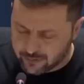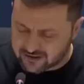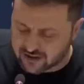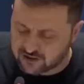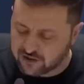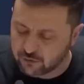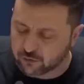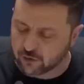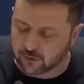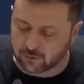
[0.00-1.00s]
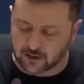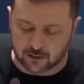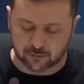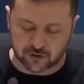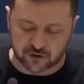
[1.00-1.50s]
We must continue to
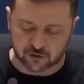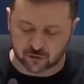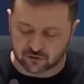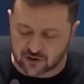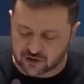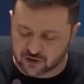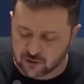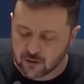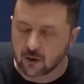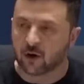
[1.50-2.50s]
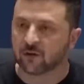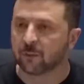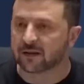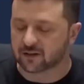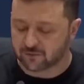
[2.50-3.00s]
apply pressure on Russia on
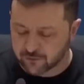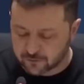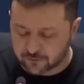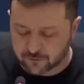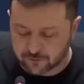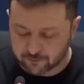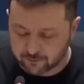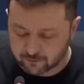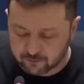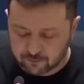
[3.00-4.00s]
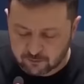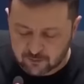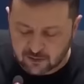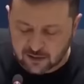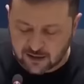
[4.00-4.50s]
the battlefield.
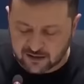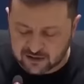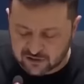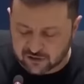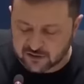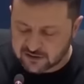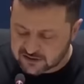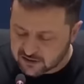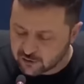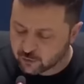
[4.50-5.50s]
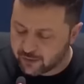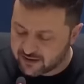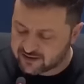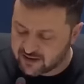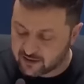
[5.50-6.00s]
and it's realistic to
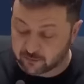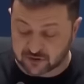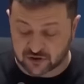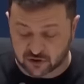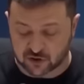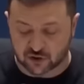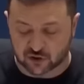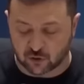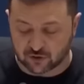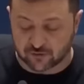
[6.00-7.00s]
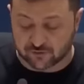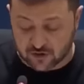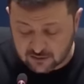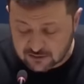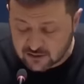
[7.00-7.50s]
maintain positions on the
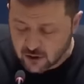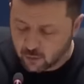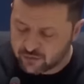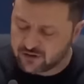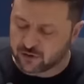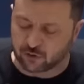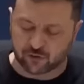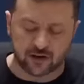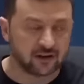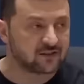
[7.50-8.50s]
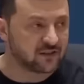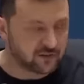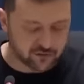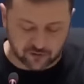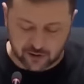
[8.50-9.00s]
front within Ukrainian
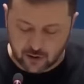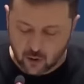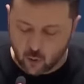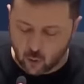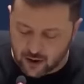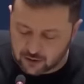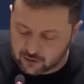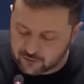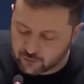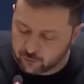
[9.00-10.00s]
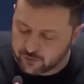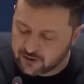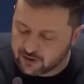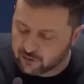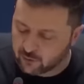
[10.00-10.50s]
territory while also
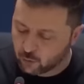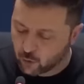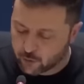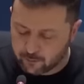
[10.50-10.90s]
bringing the